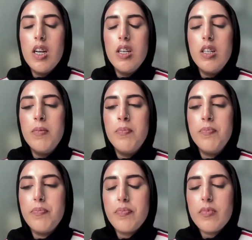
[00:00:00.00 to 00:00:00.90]

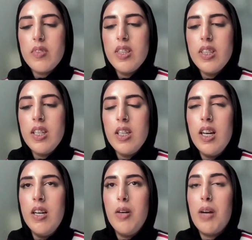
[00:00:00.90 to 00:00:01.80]
um
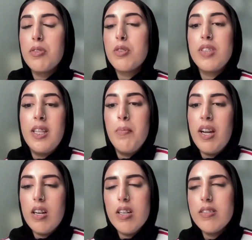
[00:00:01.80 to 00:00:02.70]
I was told that they
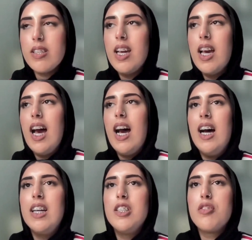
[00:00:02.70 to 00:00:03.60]
might ask,
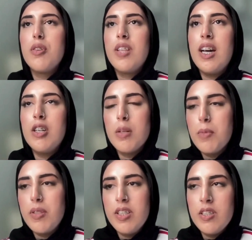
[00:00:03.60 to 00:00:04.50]
and so that helped
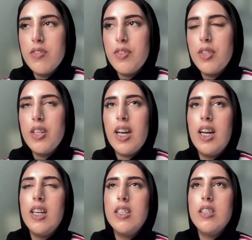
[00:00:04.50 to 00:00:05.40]
me with the interview.
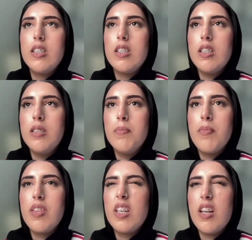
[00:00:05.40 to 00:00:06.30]
And
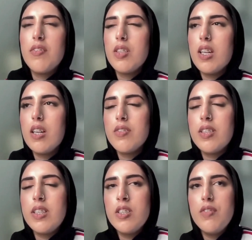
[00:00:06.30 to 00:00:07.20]
then I feel like after
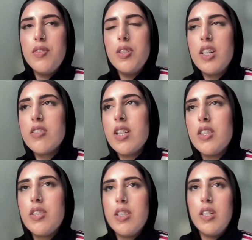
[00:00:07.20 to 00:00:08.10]
the interview, I just
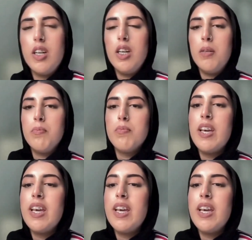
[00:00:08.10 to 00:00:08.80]
had to